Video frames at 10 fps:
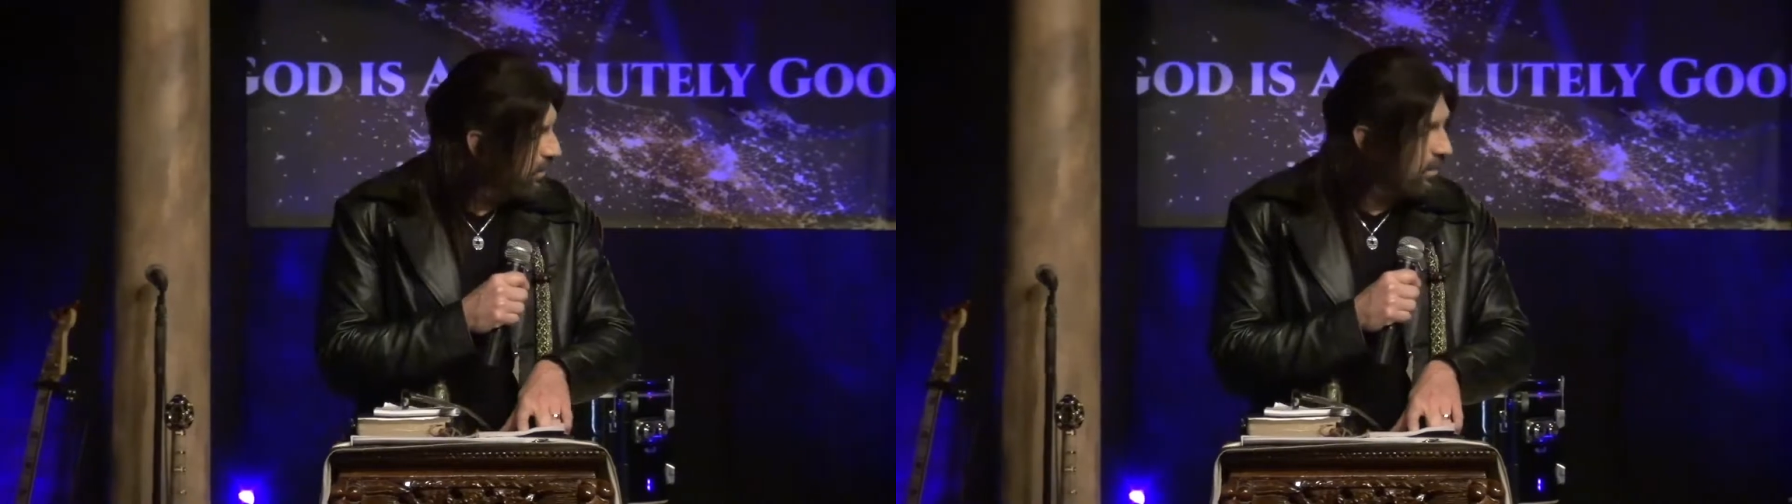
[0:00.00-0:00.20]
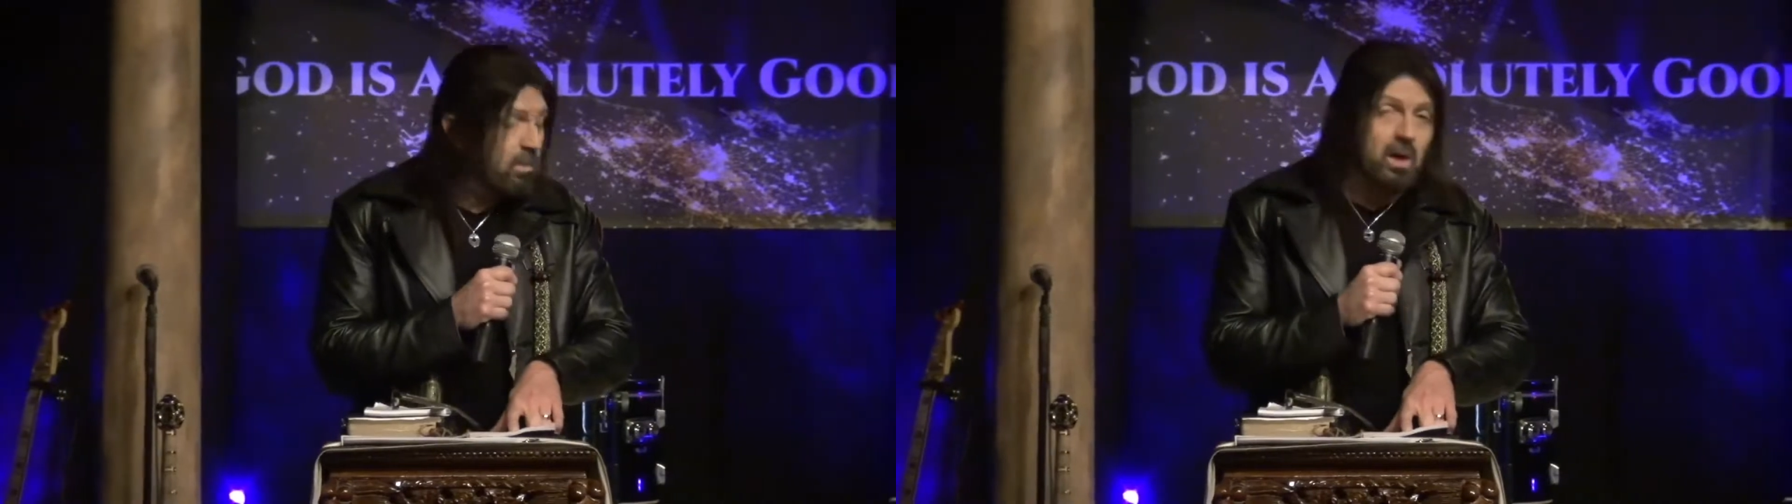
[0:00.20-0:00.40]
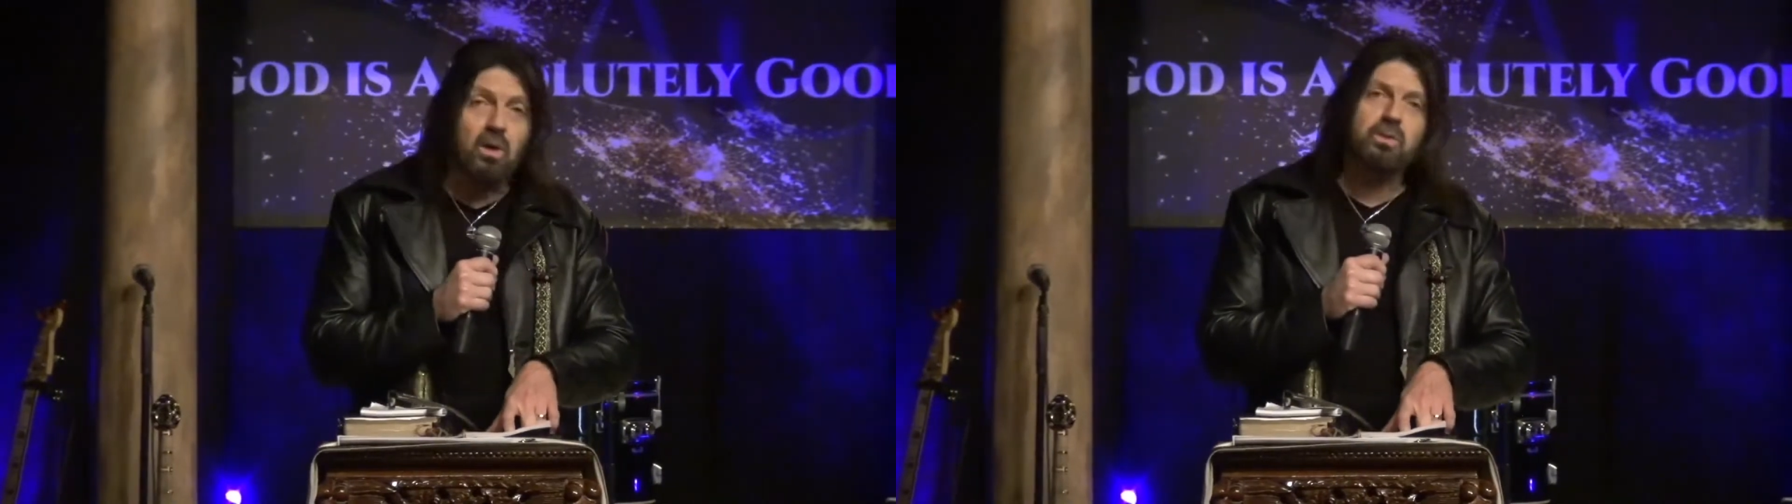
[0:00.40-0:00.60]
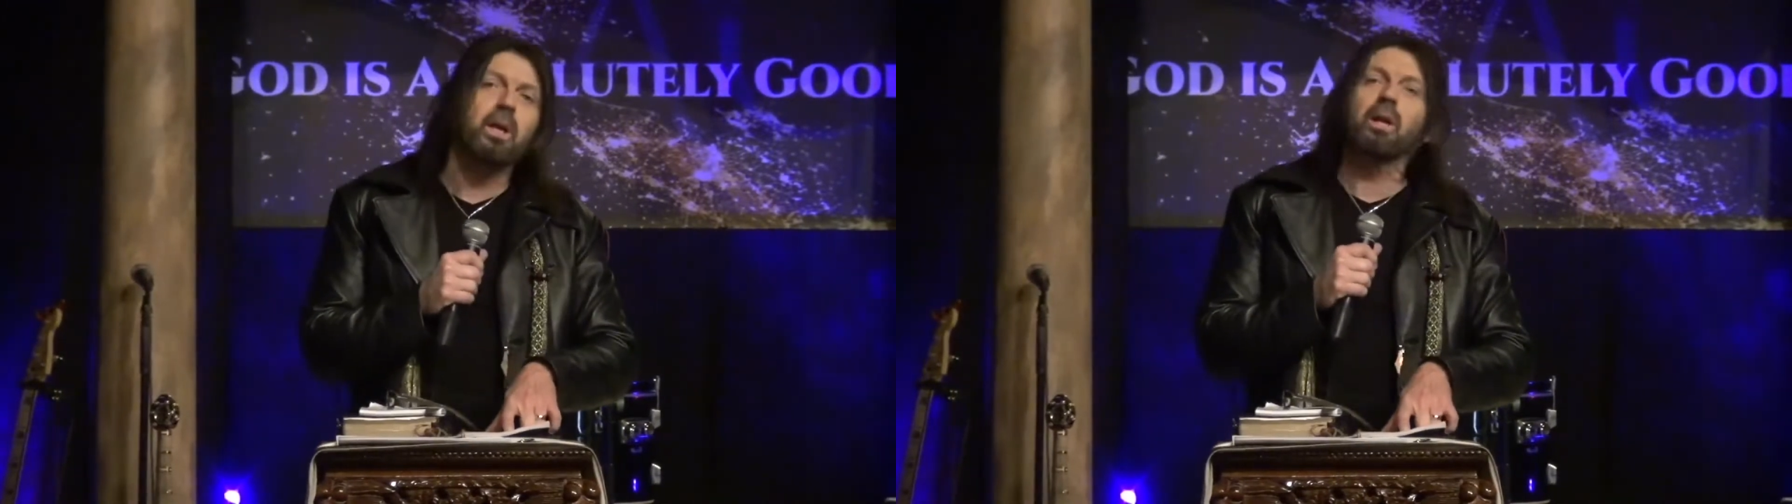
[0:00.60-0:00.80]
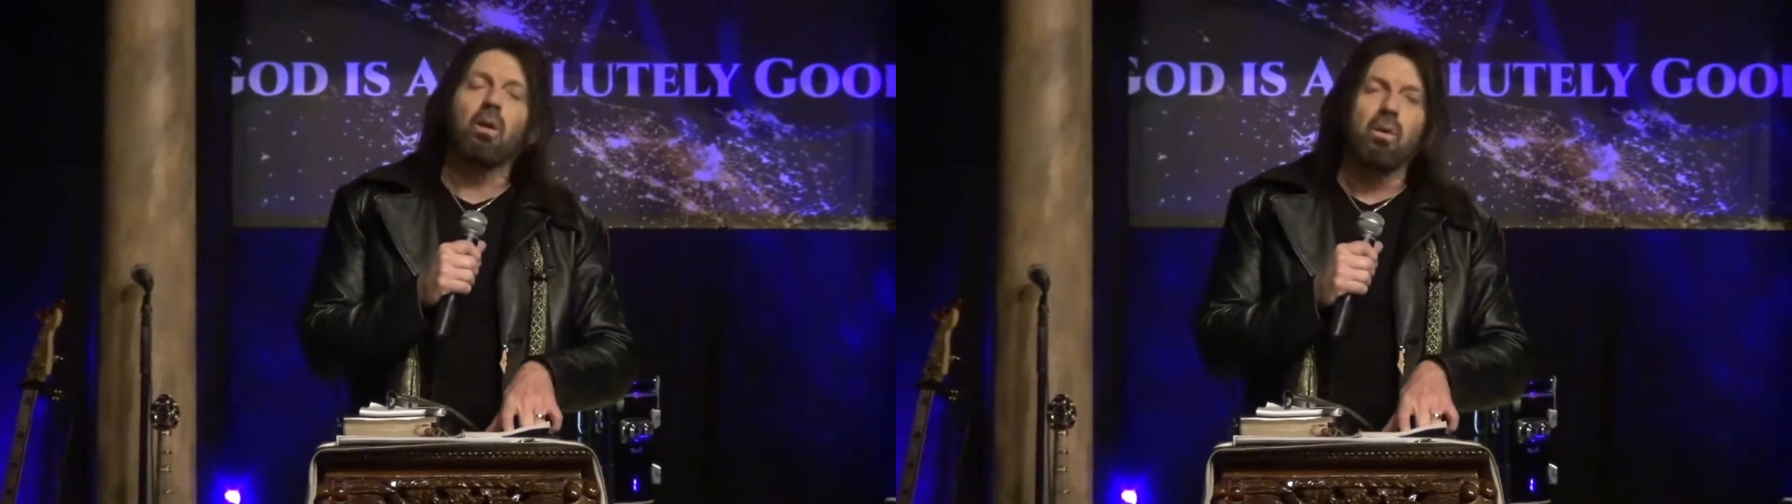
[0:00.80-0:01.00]
because they
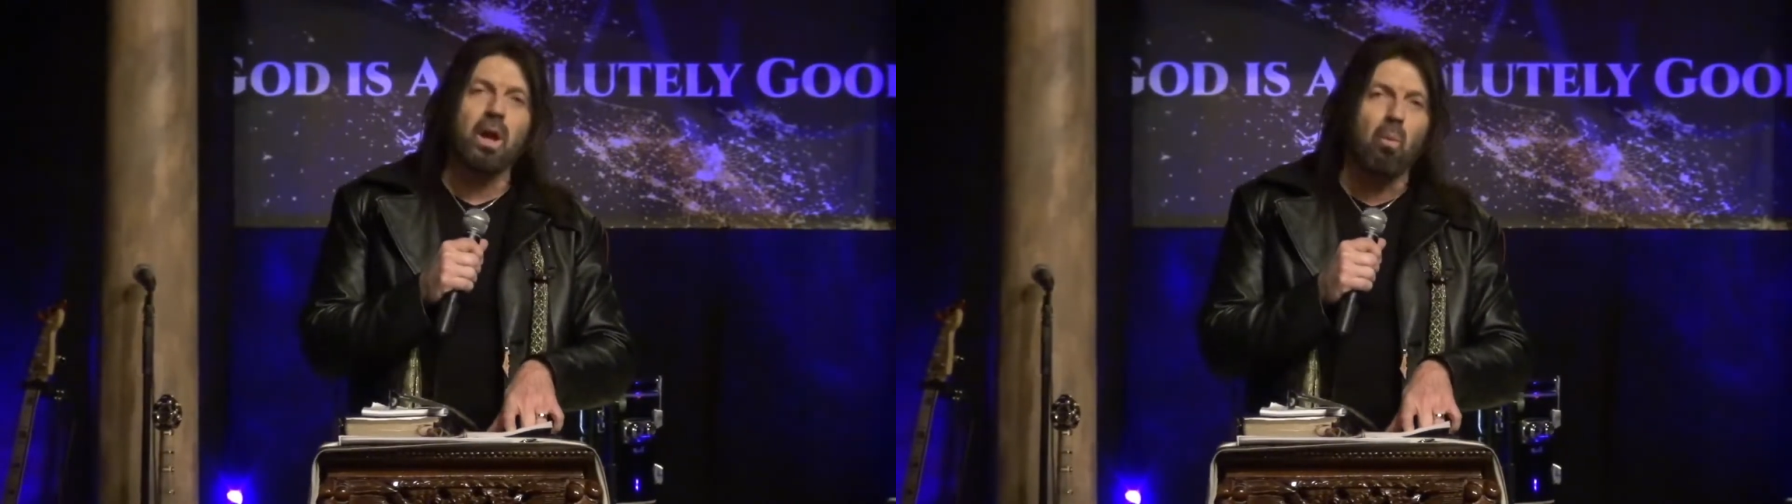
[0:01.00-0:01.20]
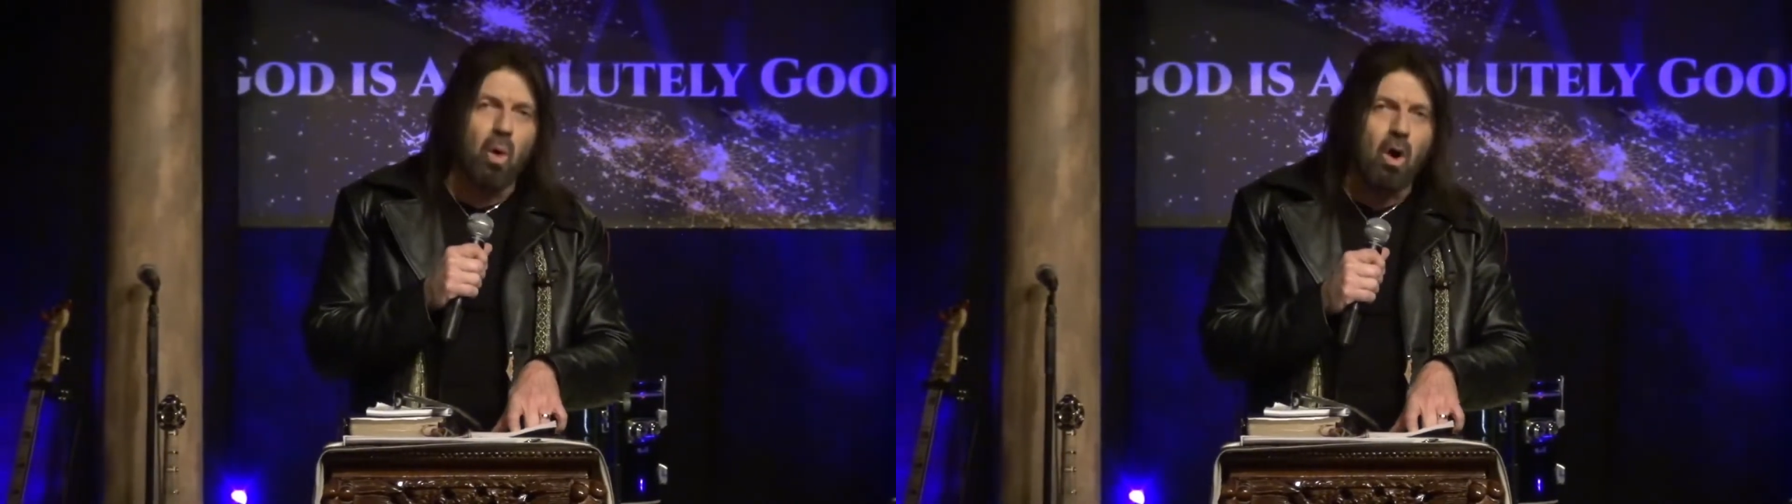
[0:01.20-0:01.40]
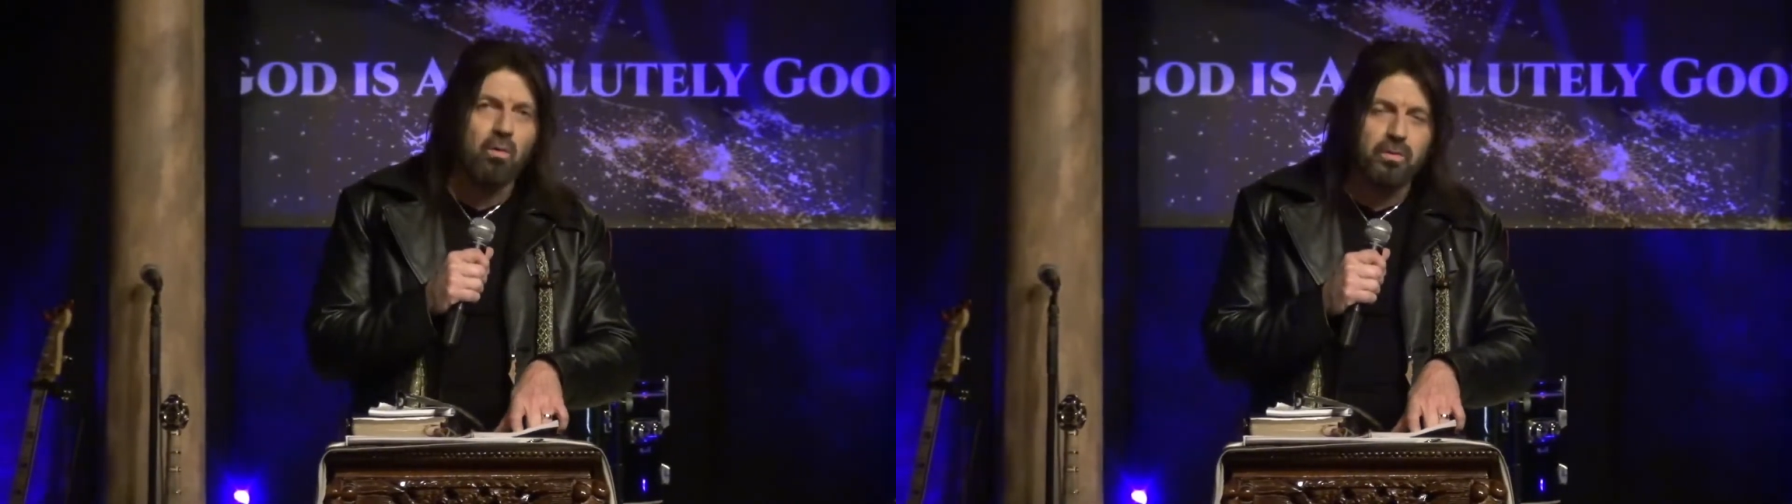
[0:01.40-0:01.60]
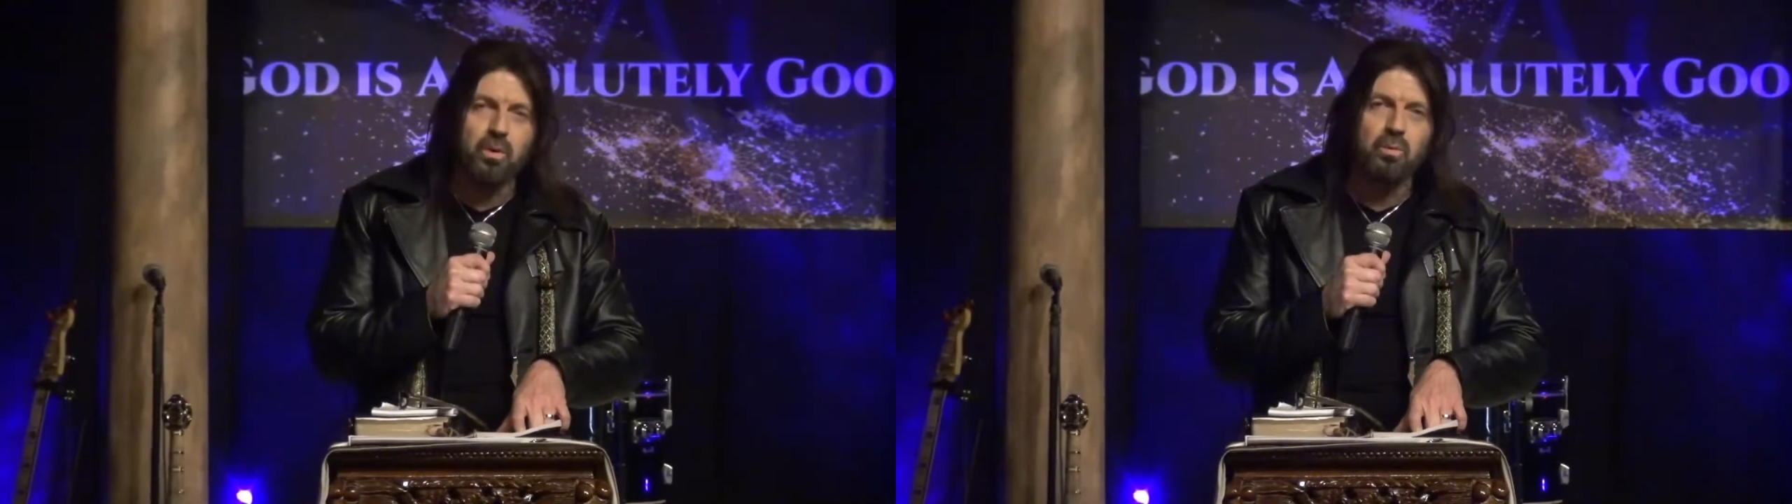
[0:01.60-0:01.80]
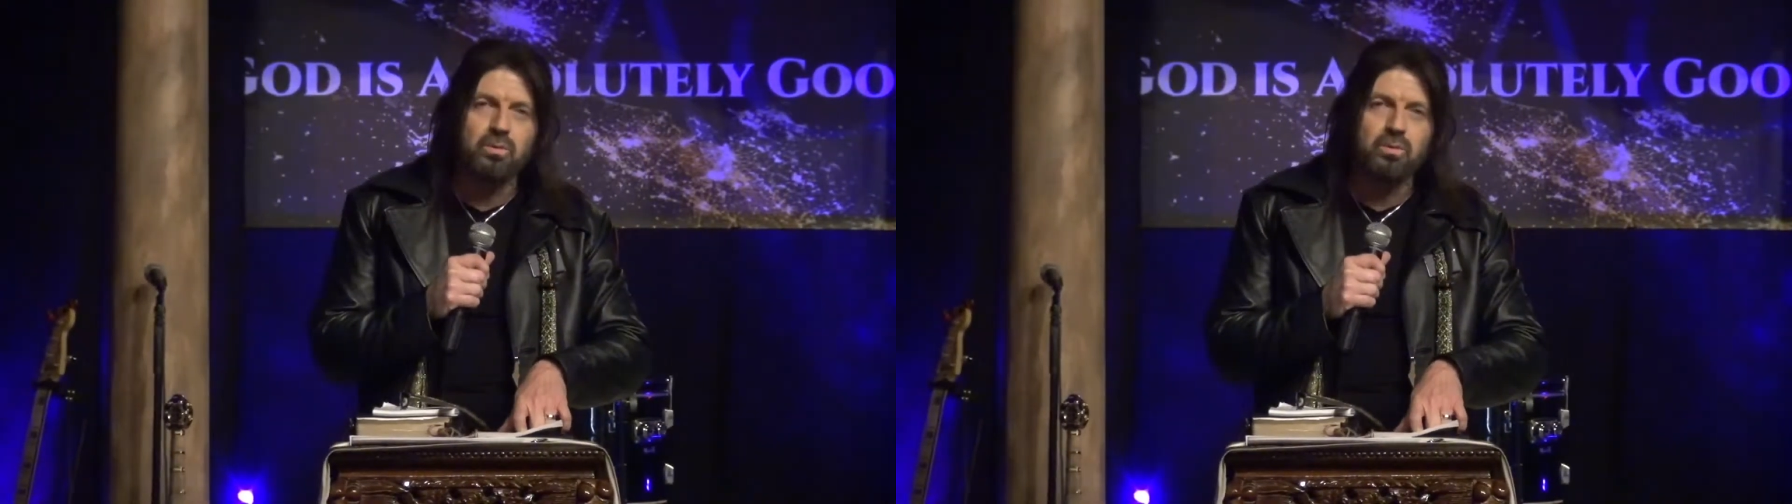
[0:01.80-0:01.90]
can only walk through